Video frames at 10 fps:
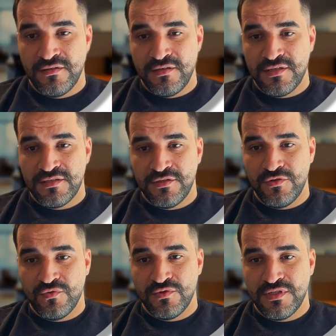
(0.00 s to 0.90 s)
the
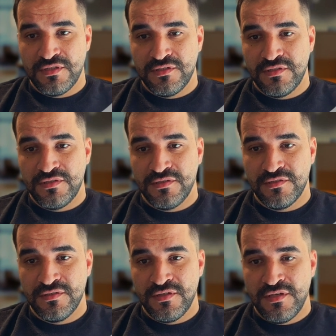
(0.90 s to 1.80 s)
student
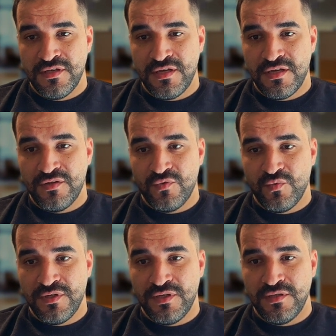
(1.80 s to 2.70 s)
and
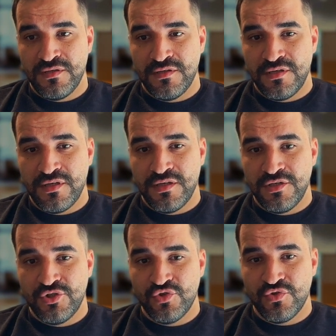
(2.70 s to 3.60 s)
where
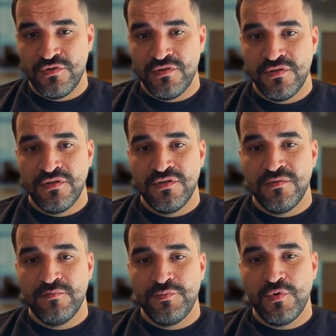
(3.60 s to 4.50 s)
I should
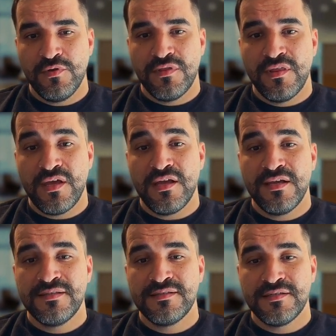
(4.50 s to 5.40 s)
put the
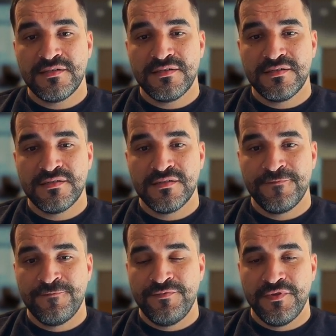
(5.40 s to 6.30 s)
answers
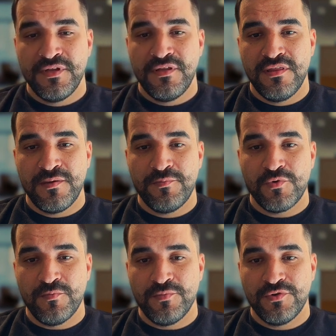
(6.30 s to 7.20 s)
in the
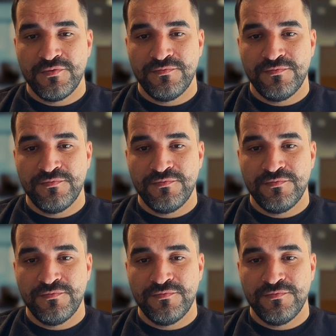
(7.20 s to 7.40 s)
prompt.